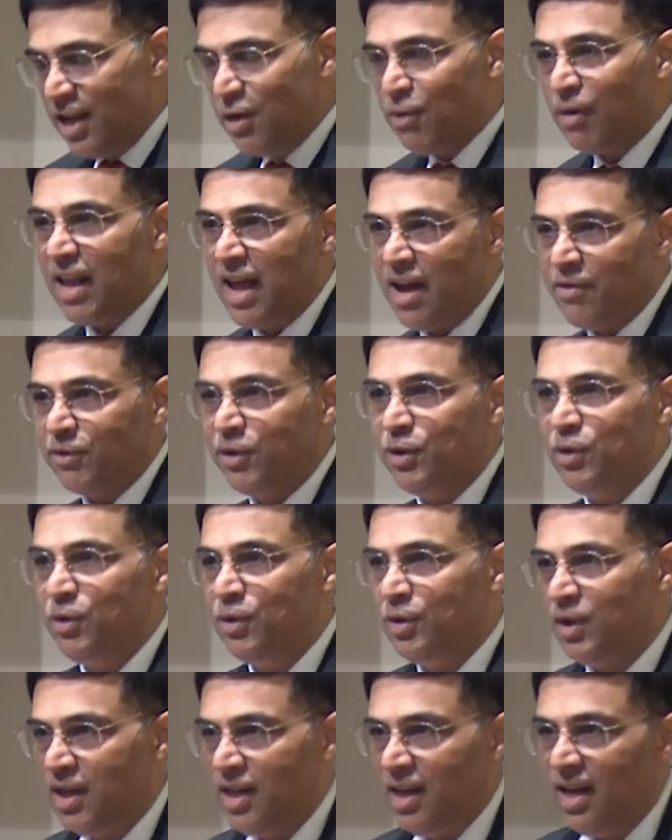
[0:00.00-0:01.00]
you'll have
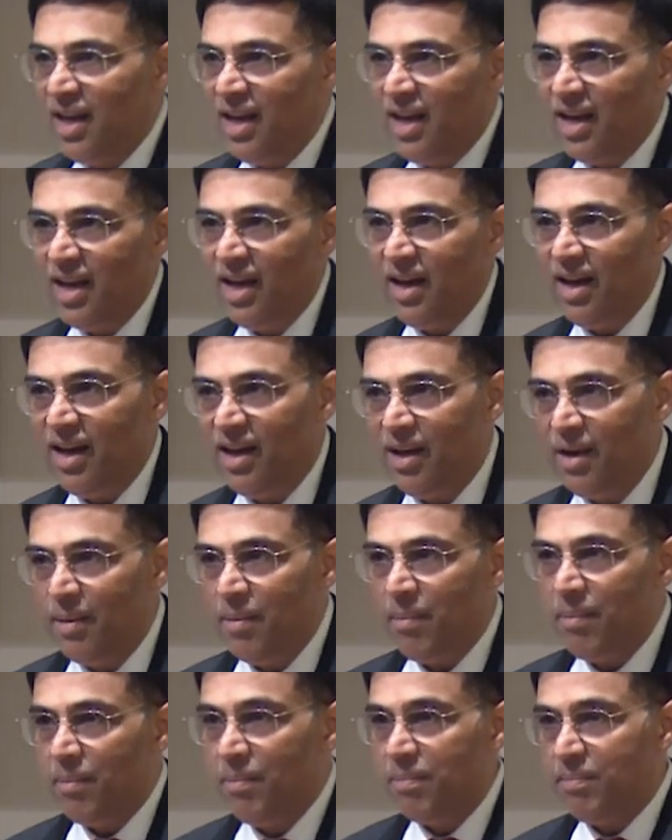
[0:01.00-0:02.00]
to
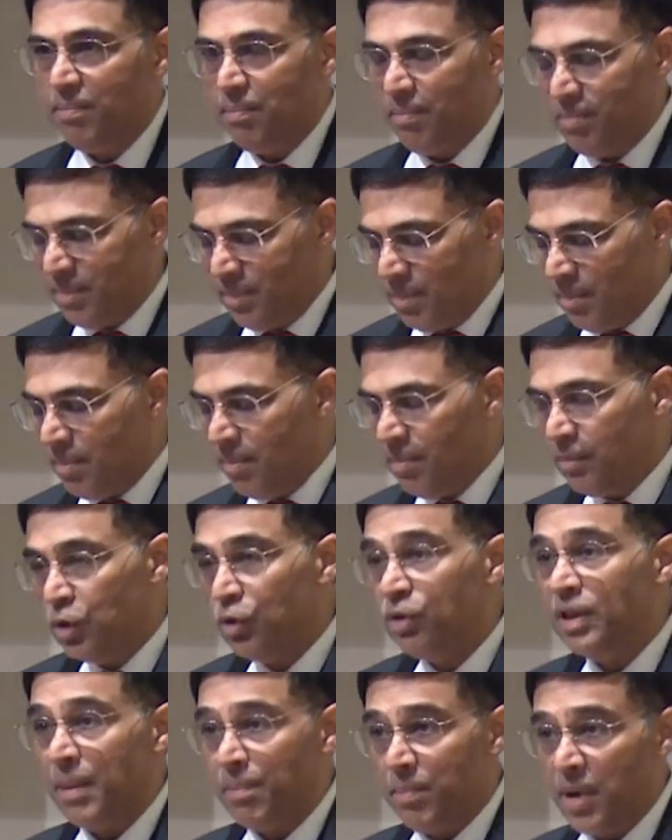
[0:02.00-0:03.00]

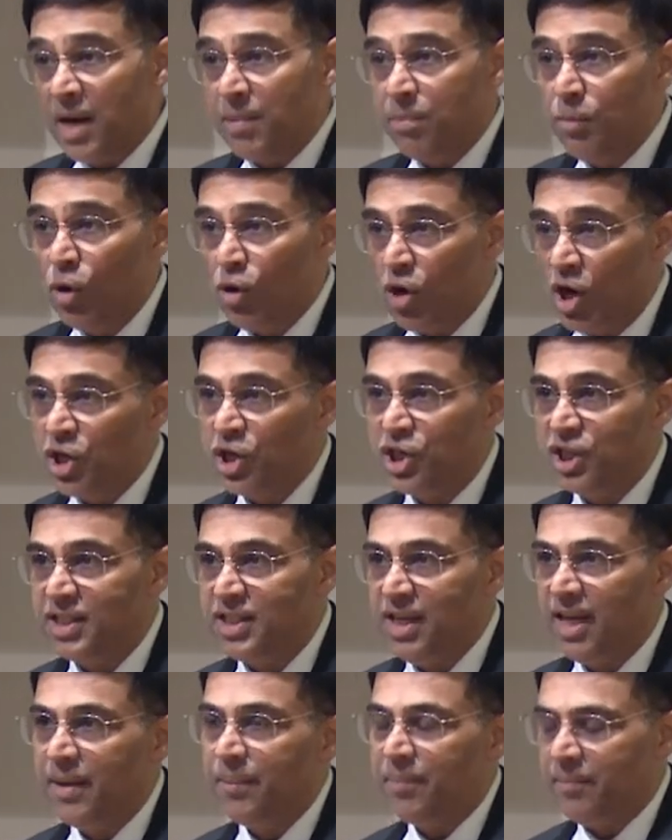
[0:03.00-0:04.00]
do that part more
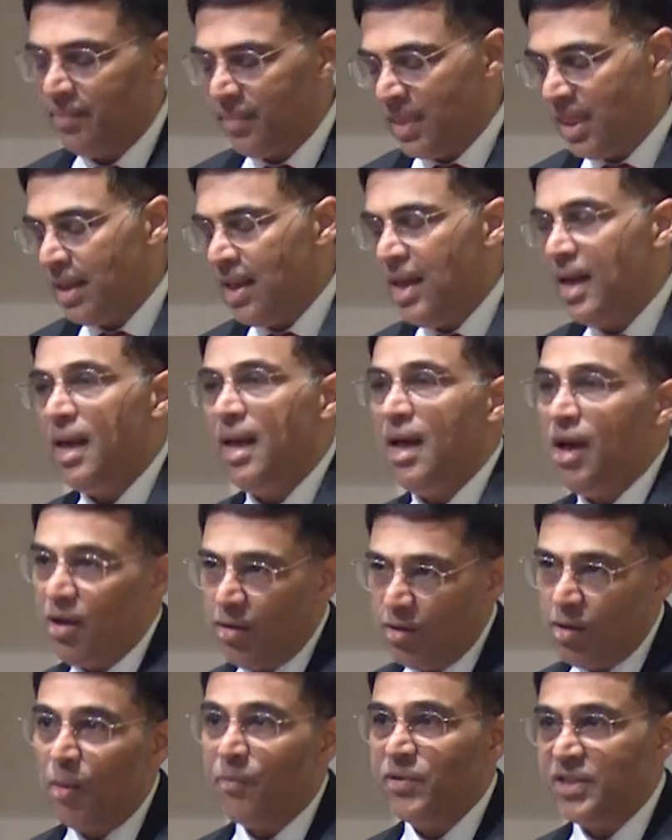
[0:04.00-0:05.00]
consciously.
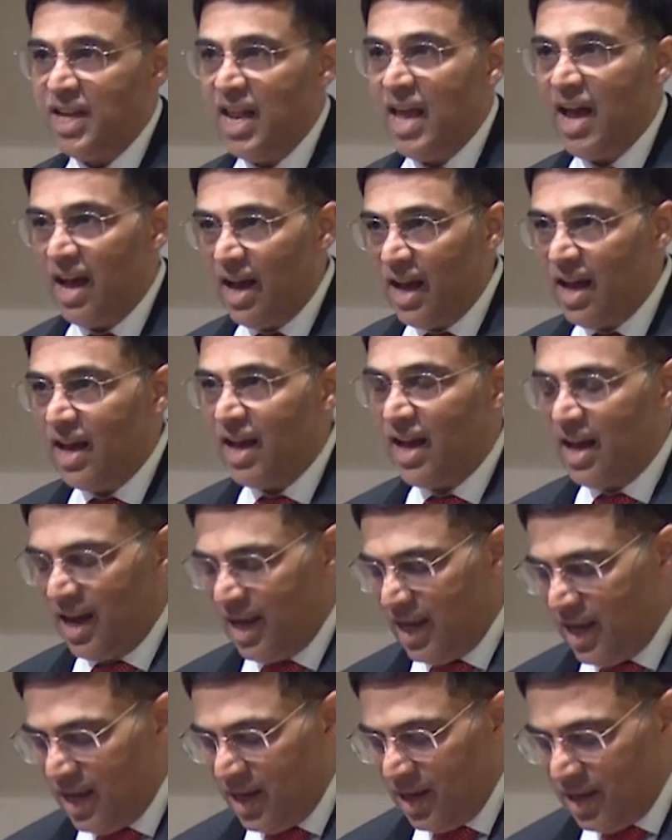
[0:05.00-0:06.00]
Obviously,
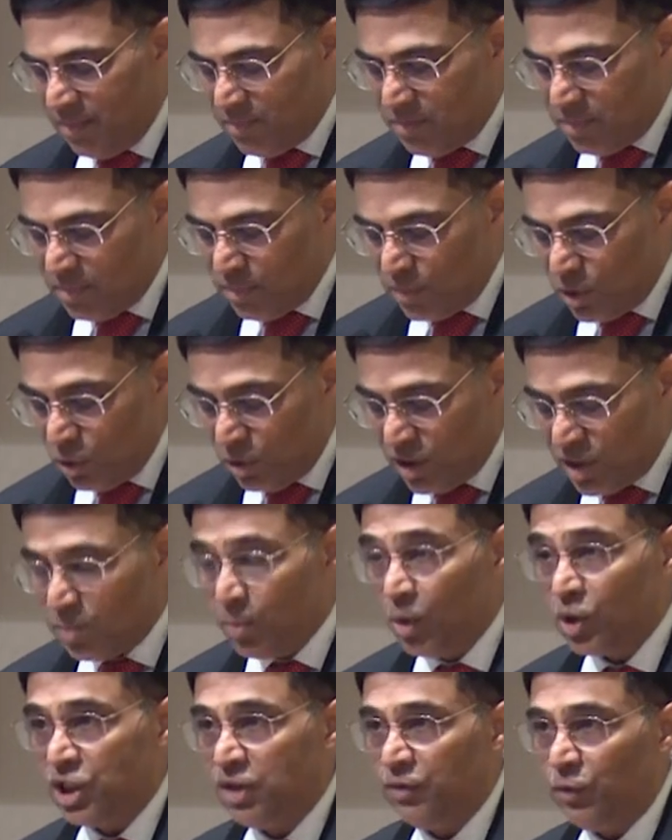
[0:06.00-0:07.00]
I do this
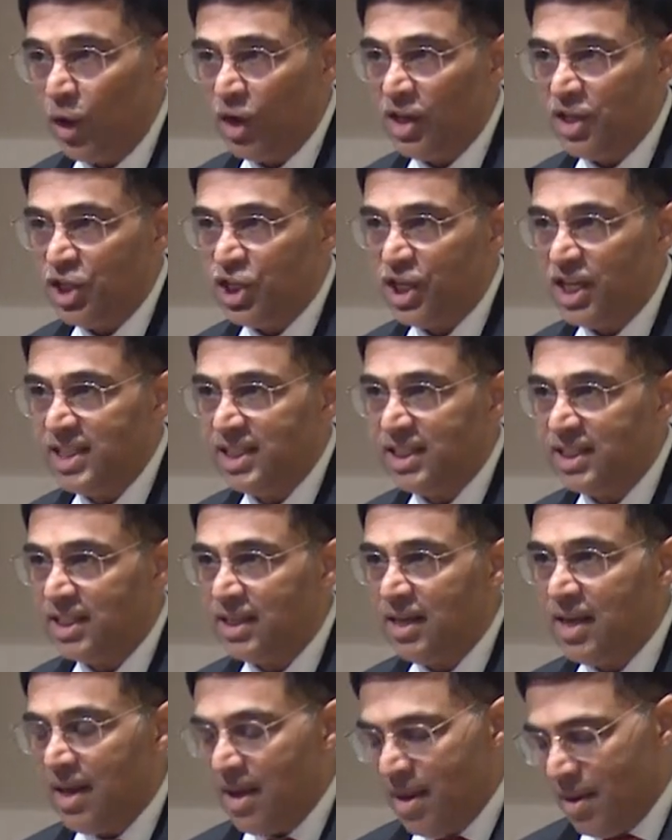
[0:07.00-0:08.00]
most of all in chess,
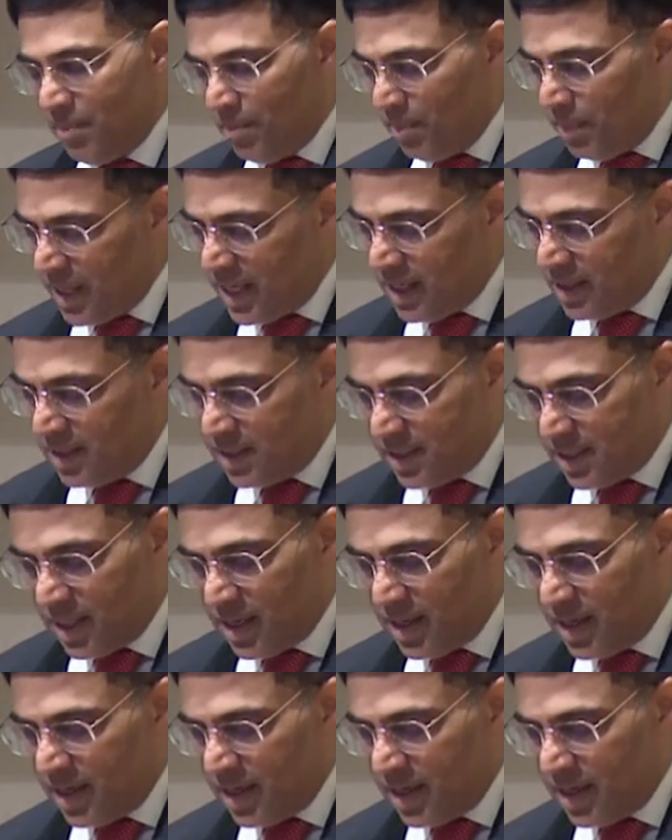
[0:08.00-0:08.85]
but